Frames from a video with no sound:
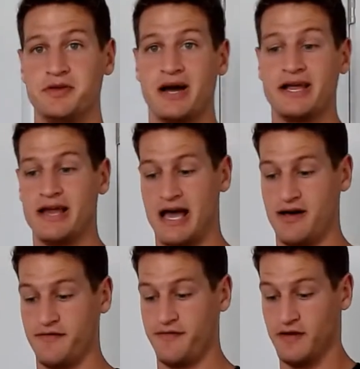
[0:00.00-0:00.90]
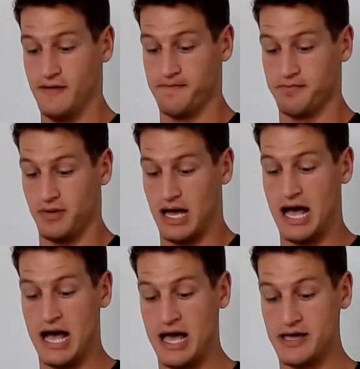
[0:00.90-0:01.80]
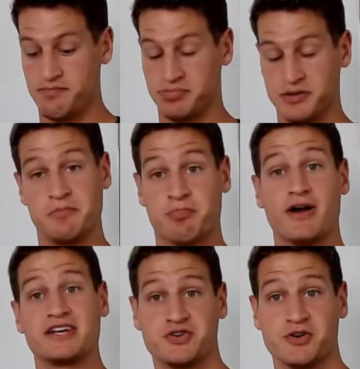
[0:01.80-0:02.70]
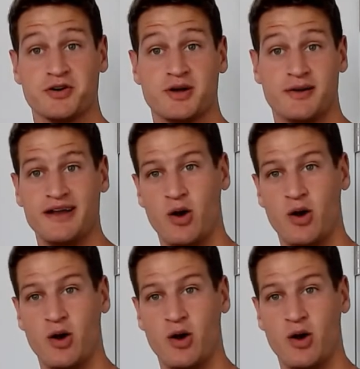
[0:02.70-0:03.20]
You might have high blood pressure, right?